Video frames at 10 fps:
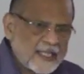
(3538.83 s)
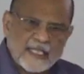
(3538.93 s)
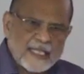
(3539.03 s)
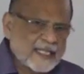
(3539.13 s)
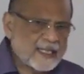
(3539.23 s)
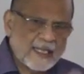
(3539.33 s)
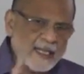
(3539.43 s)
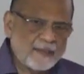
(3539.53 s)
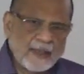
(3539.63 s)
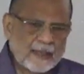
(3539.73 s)
these details are
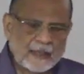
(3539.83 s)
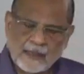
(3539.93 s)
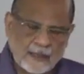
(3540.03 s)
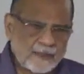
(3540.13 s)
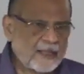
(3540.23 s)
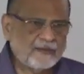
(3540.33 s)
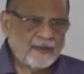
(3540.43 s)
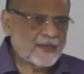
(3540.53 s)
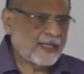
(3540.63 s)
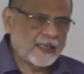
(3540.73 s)
in my
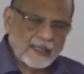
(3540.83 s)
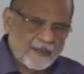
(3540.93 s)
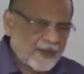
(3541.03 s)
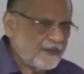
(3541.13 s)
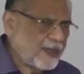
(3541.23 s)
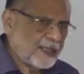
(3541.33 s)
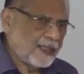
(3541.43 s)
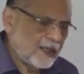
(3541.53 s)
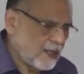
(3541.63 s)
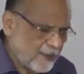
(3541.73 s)
website. I'll give it to you
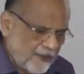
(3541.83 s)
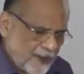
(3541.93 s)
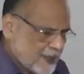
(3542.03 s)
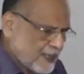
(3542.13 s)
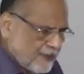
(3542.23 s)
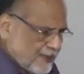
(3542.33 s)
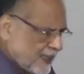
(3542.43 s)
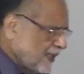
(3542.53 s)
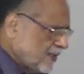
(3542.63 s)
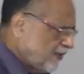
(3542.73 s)
finally. All my website, everything is